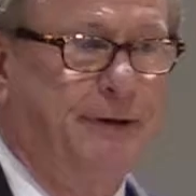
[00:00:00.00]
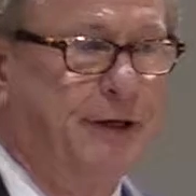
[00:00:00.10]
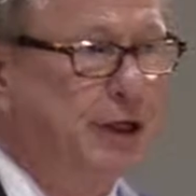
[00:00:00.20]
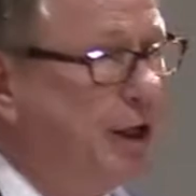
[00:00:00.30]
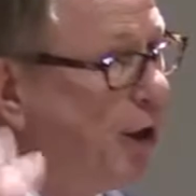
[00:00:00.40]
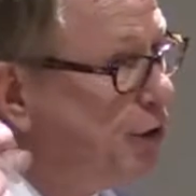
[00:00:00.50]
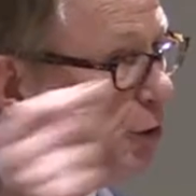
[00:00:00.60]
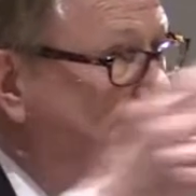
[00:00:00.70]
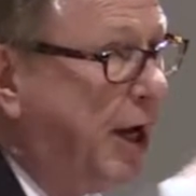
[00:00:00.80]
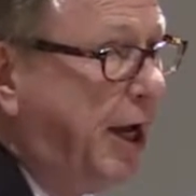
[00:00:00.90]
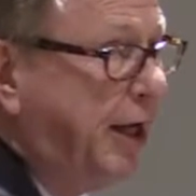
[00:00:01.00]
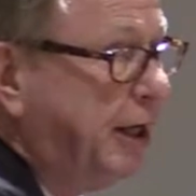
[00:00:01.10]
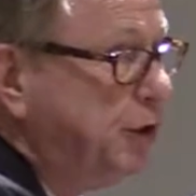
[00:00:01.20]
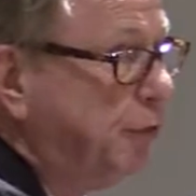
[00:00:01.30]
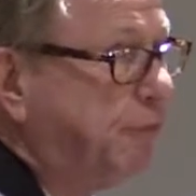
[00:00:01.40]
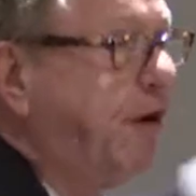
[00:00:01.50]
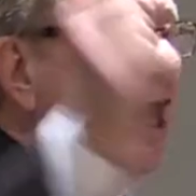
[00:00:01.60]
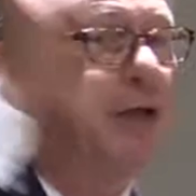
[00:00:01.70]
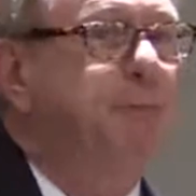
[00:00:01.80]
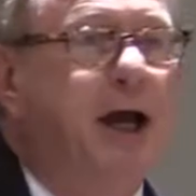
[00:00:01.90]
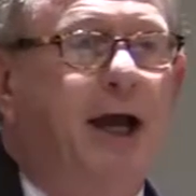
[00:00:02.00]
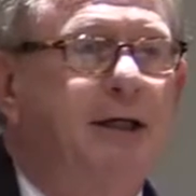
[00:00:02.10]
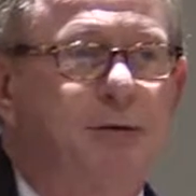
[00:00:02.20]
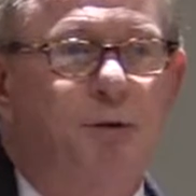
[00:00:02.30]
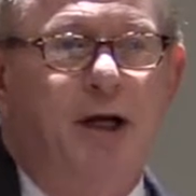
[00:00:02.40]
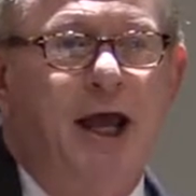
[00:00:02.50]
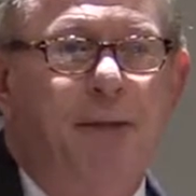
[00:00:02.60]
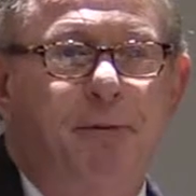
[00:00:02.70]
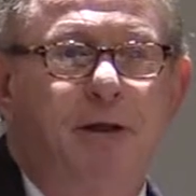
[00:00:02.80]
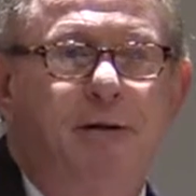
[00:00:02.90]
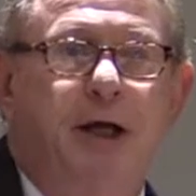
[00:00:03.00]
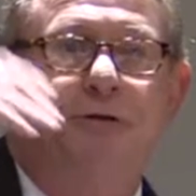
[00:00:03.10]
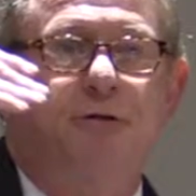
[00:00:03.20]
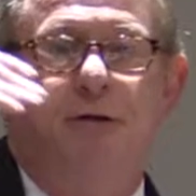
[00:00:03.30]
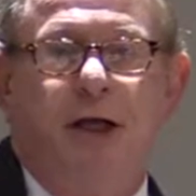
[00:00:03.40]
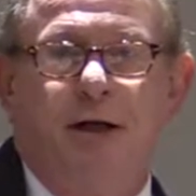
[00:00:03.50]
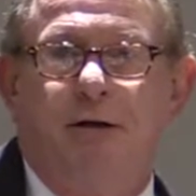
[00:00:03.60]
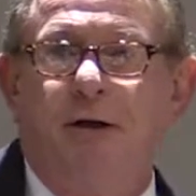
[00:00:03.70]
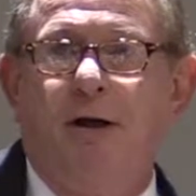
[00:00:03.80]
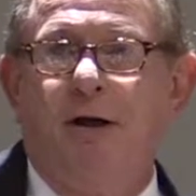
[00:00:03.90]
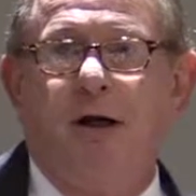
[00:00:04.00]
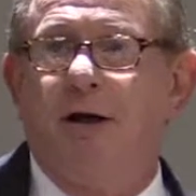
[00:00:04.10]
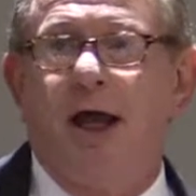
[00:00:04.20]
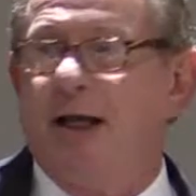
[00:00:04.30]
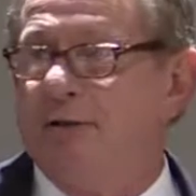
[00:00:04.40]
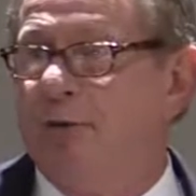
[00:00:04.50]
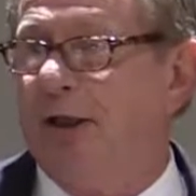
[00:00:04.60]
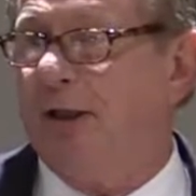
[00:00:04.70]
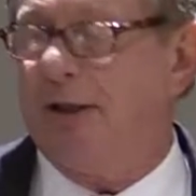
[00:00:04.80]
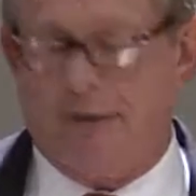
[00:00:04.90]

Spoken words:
You get on your way and you flash back to what happened yesterday or last week.